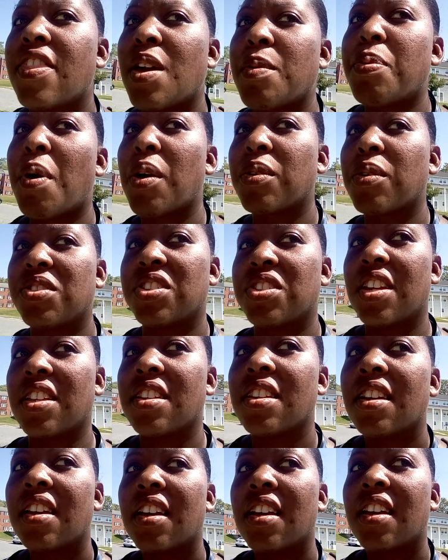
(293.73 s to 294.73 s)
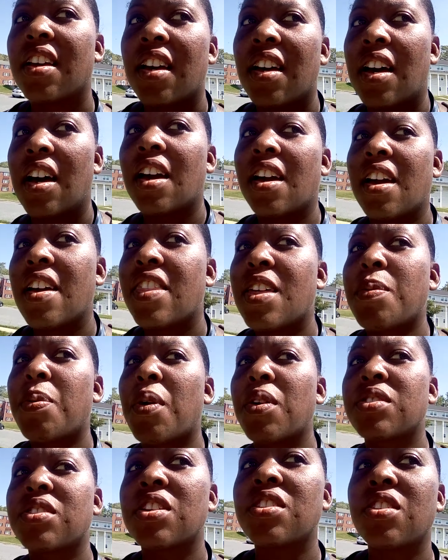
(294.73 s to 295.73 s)
that person that
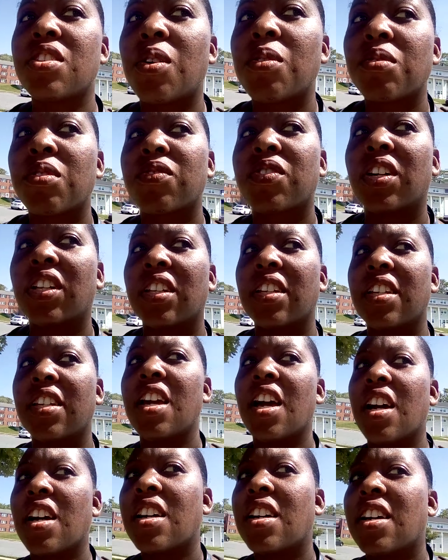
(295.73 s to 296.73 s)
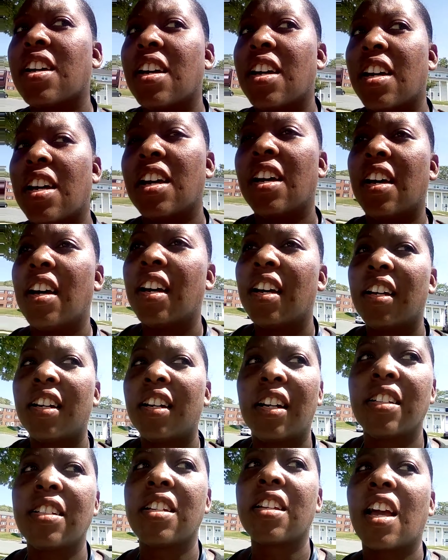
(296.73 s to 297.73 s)
person don't really
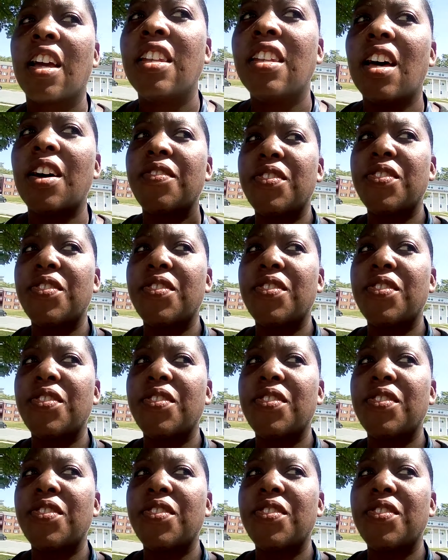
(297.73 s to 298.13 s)
love